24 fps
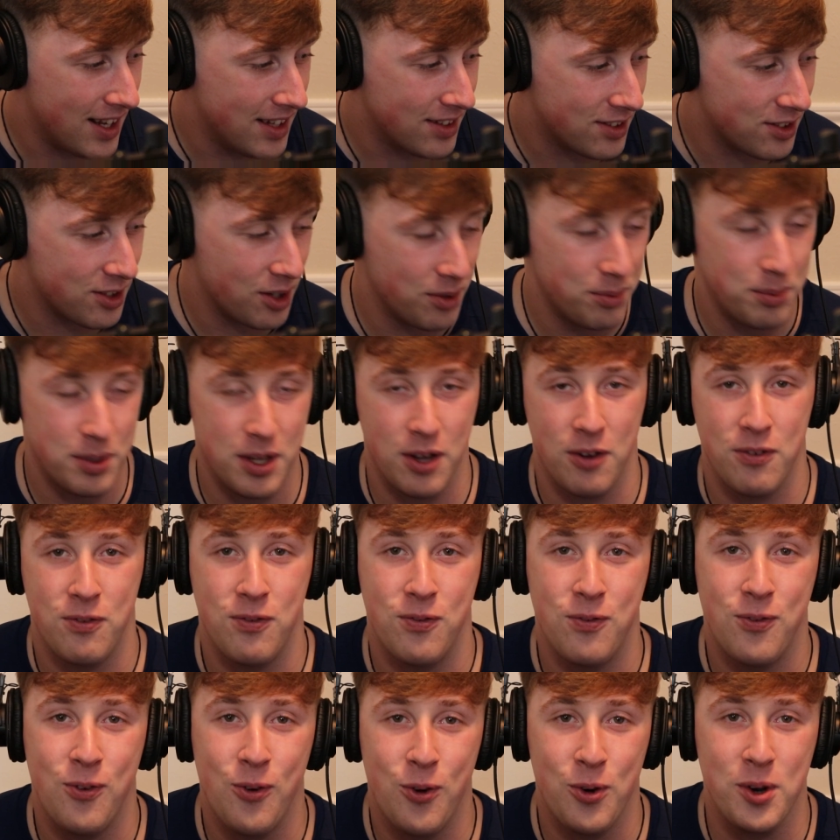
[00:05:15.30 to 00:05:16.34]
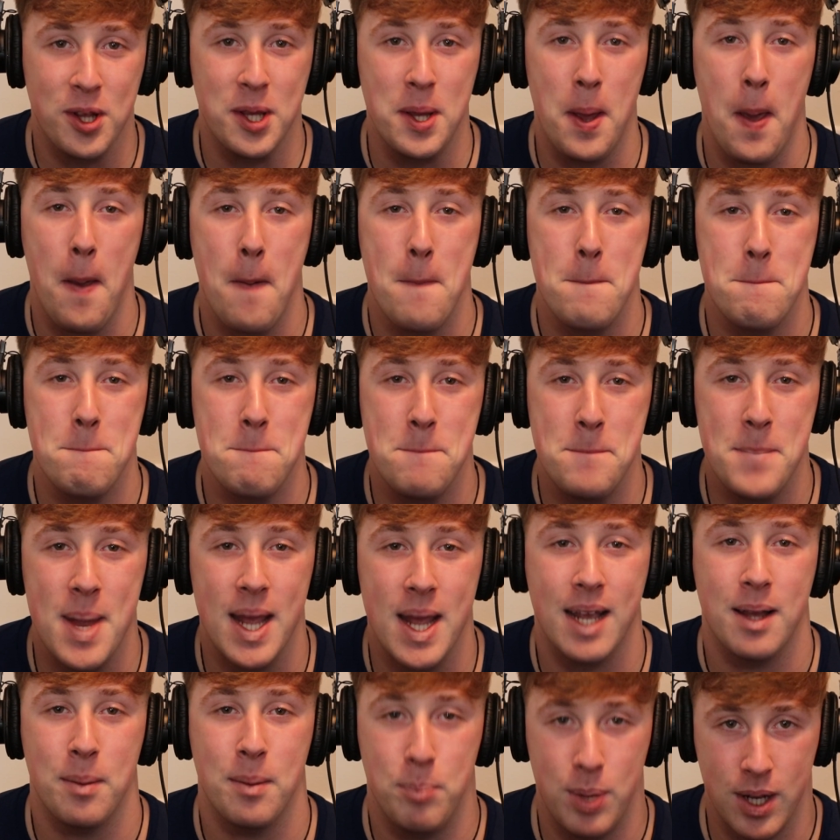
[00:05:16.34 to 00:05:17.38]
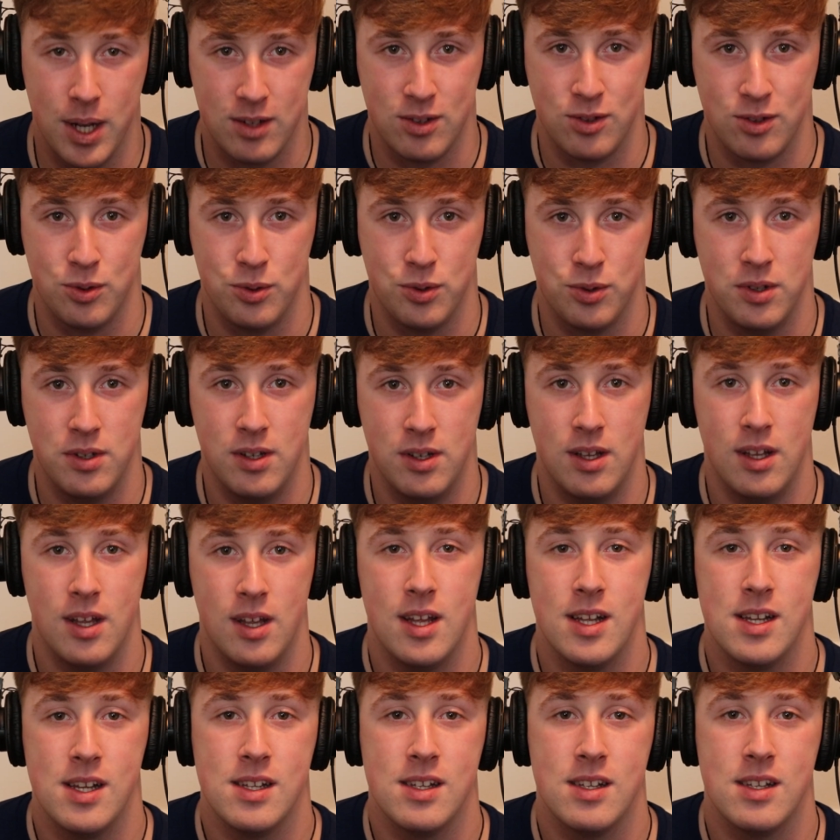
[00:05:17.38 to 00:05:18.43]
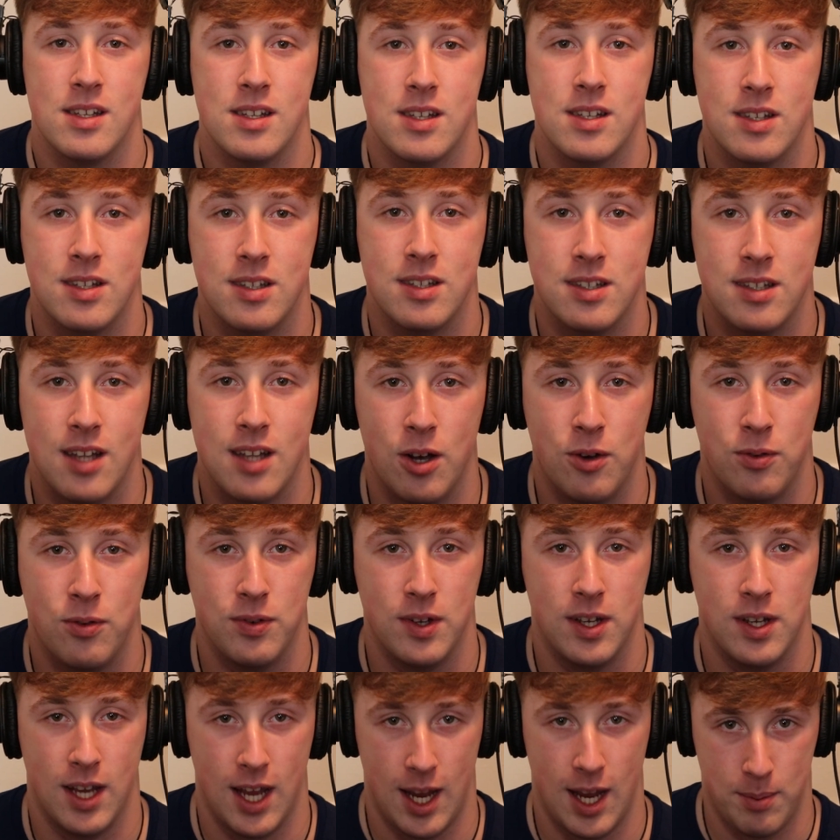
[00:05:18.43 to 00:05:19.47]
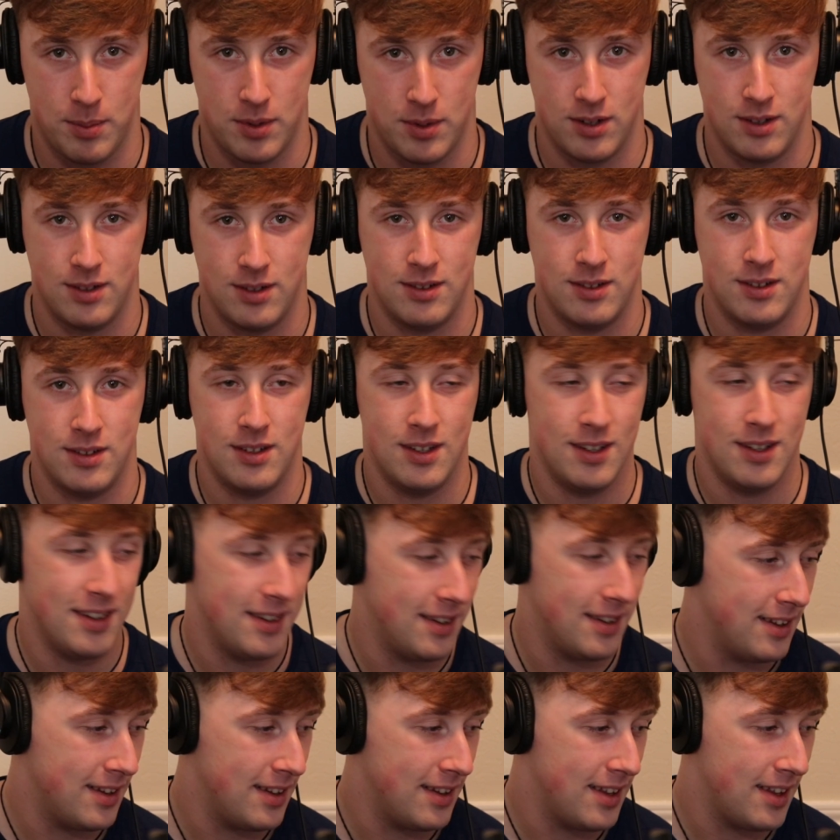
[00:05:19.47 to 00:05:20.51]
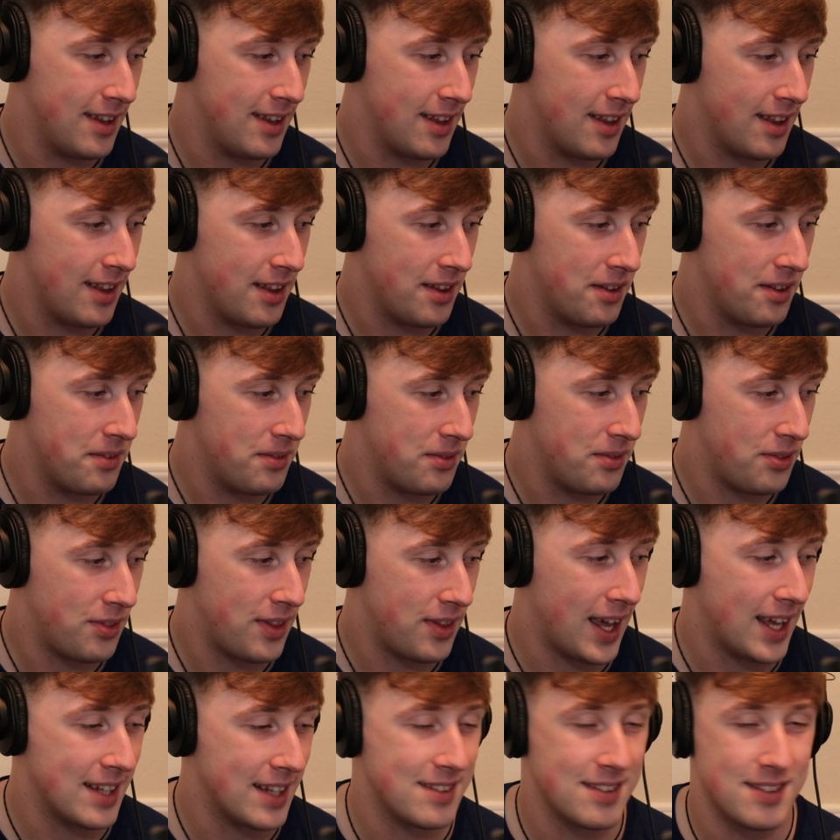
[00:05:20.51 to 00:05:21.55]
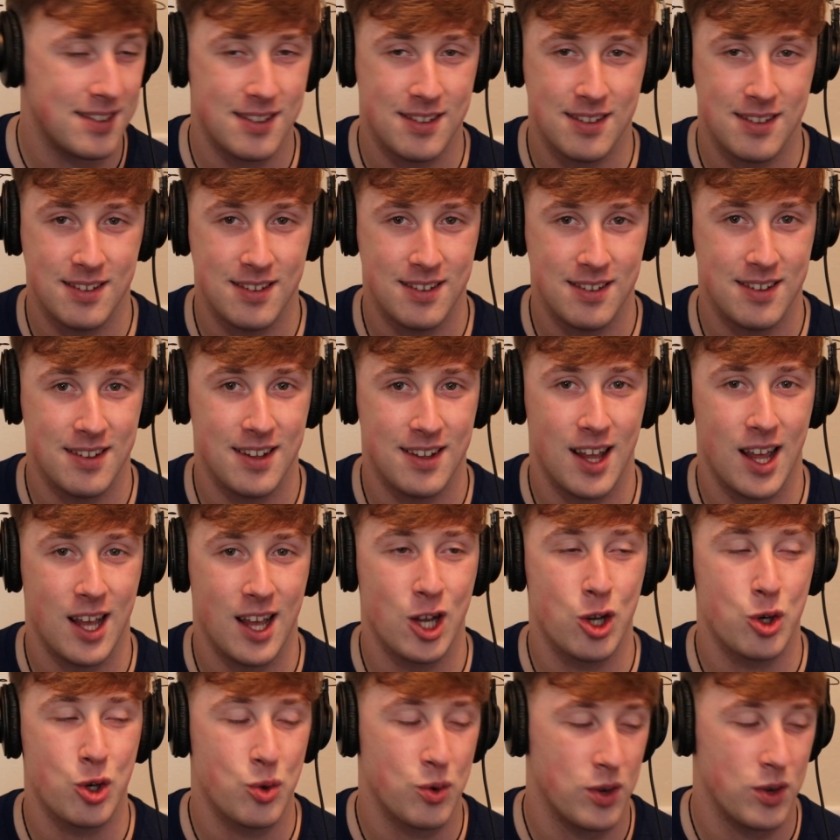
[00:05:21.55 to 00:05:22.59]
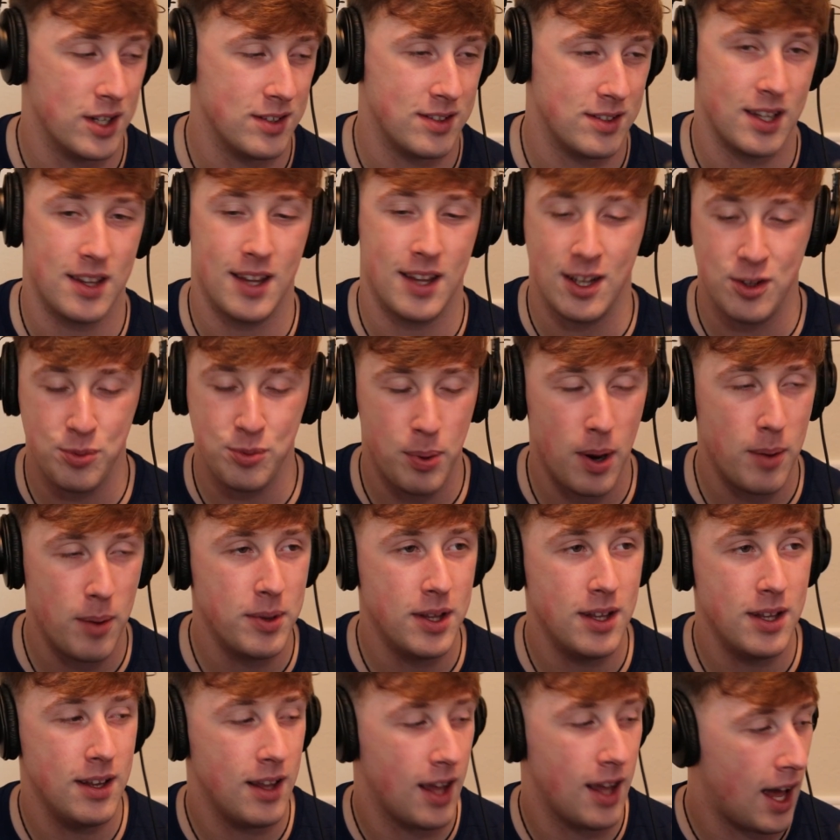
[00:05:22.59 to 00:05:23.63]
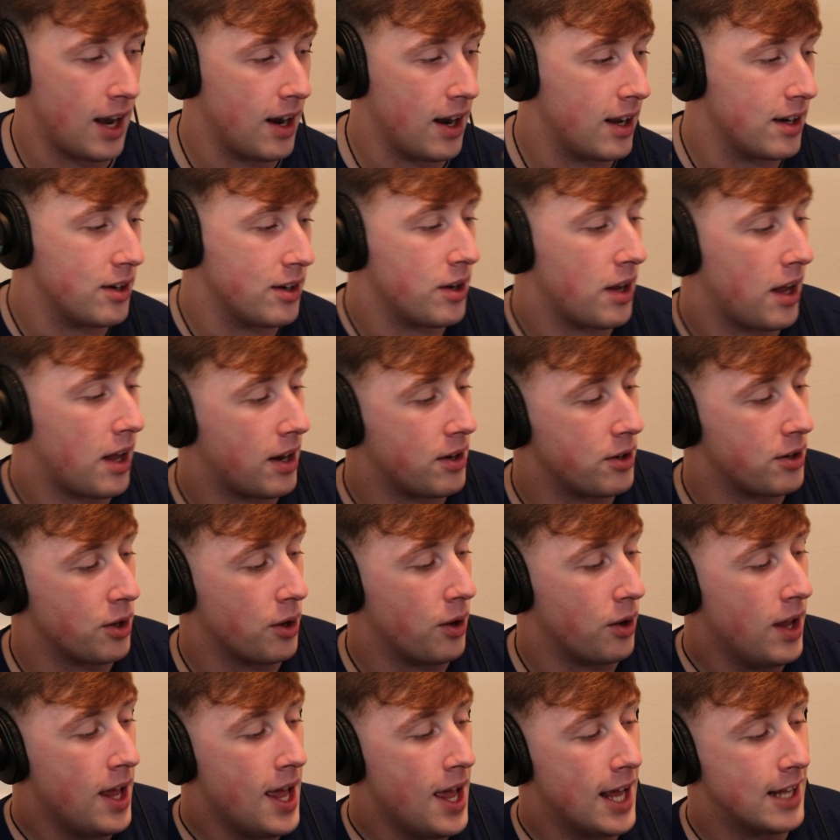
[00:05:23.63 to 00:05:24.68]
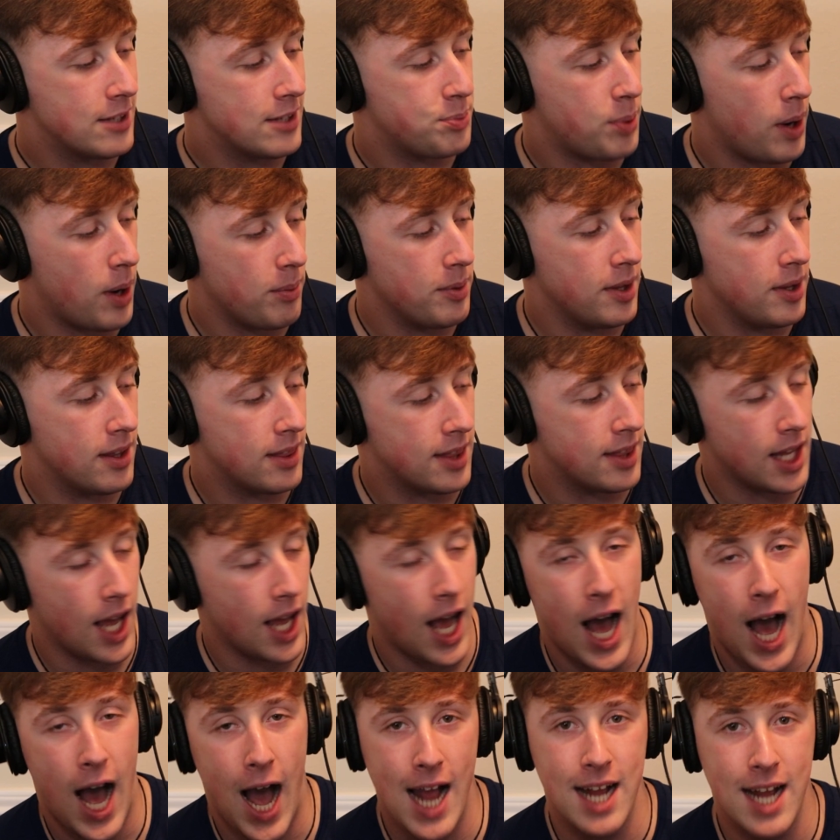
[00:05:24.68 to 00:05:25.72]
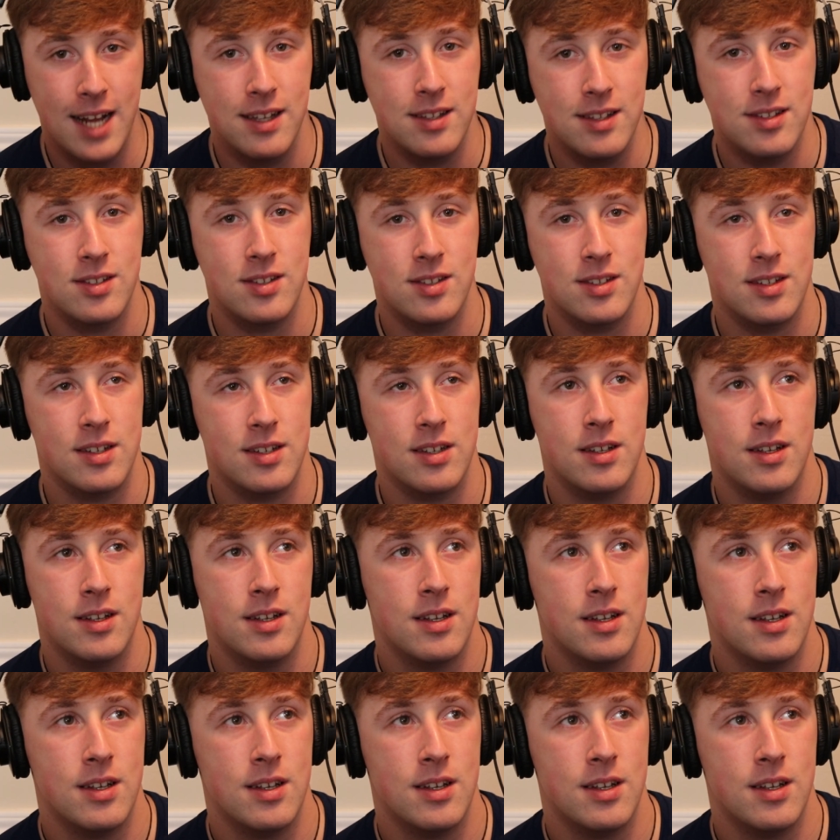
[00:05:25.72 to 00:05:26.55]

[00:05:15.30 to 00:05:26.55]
is going to be a 40 megapixel selfie camera. That's crazy. That's probably I don't know. It's probably the highest